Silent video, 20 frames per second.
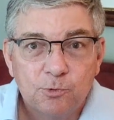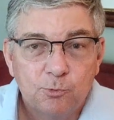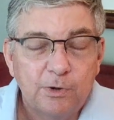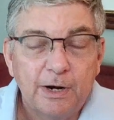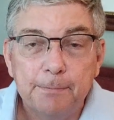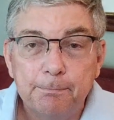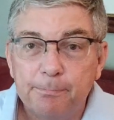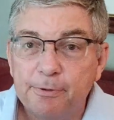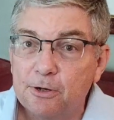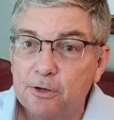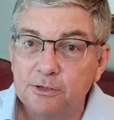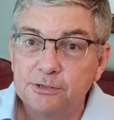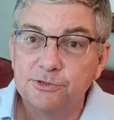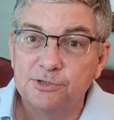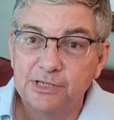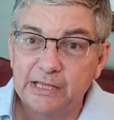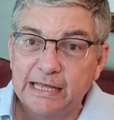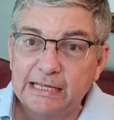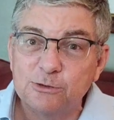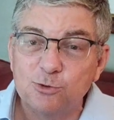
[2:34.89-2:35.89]
right?
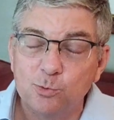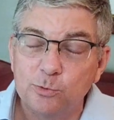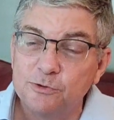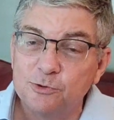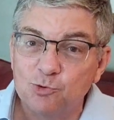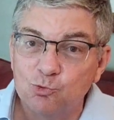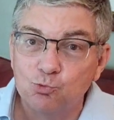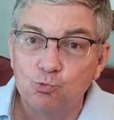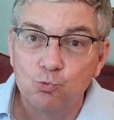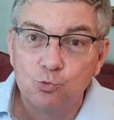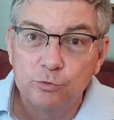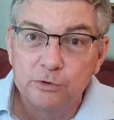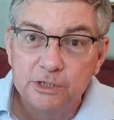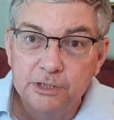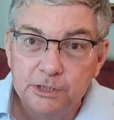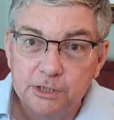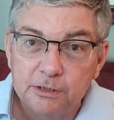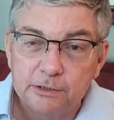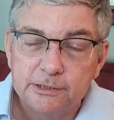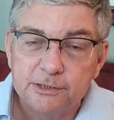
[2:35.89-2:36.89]
Because that's what's
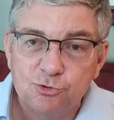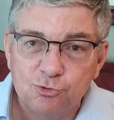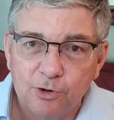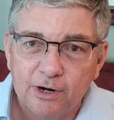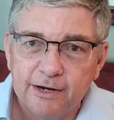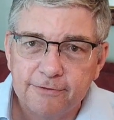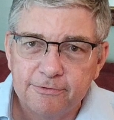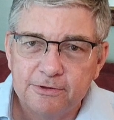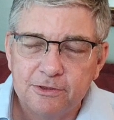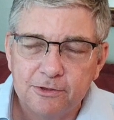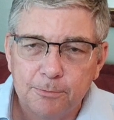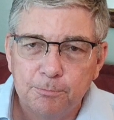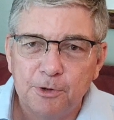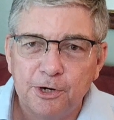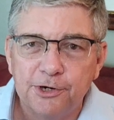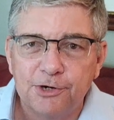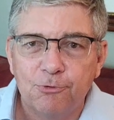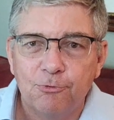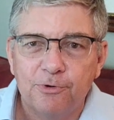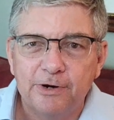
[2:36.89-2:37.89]
really driving the
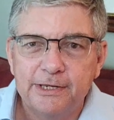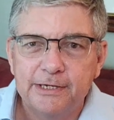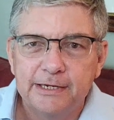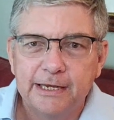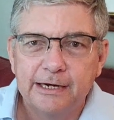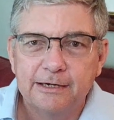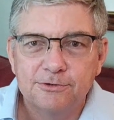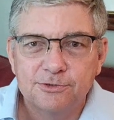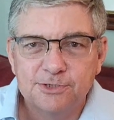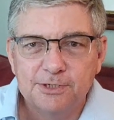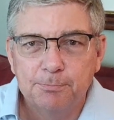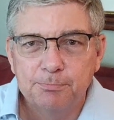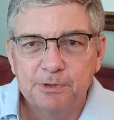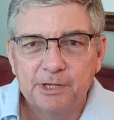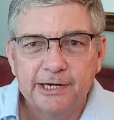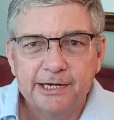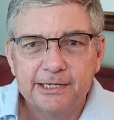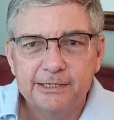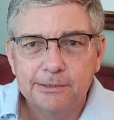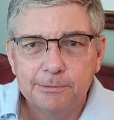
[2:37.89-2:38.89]
market right now,
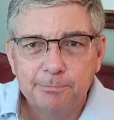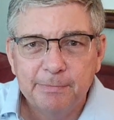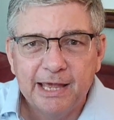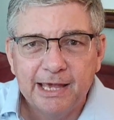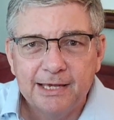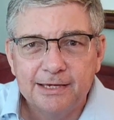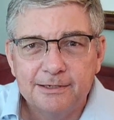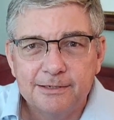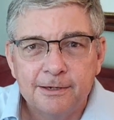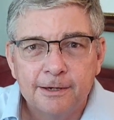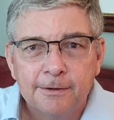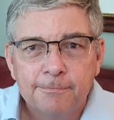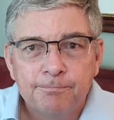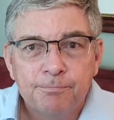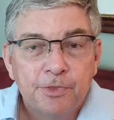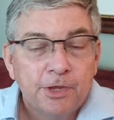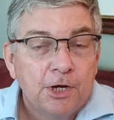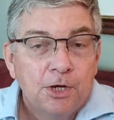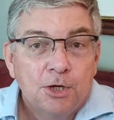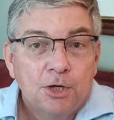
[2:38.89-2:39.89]
supply and demand.
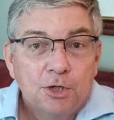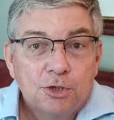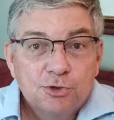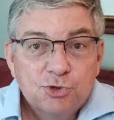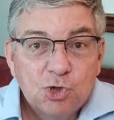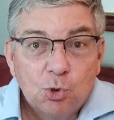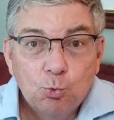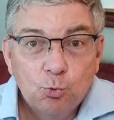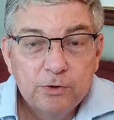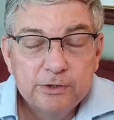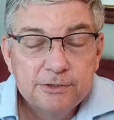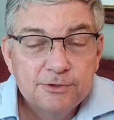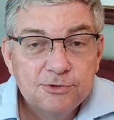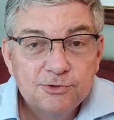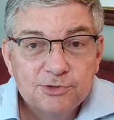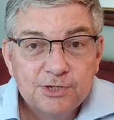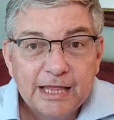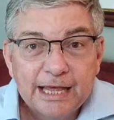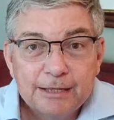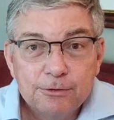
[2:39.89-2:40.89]
So what
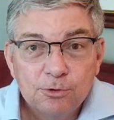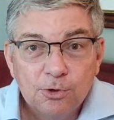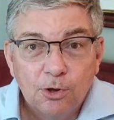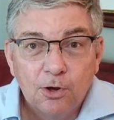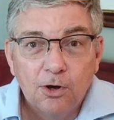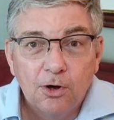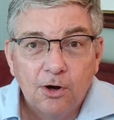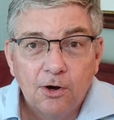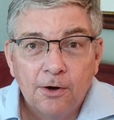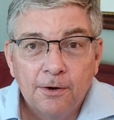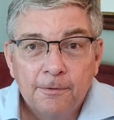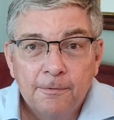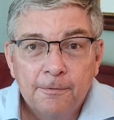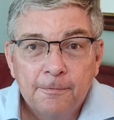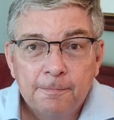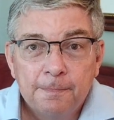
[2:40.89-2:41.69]
is that law?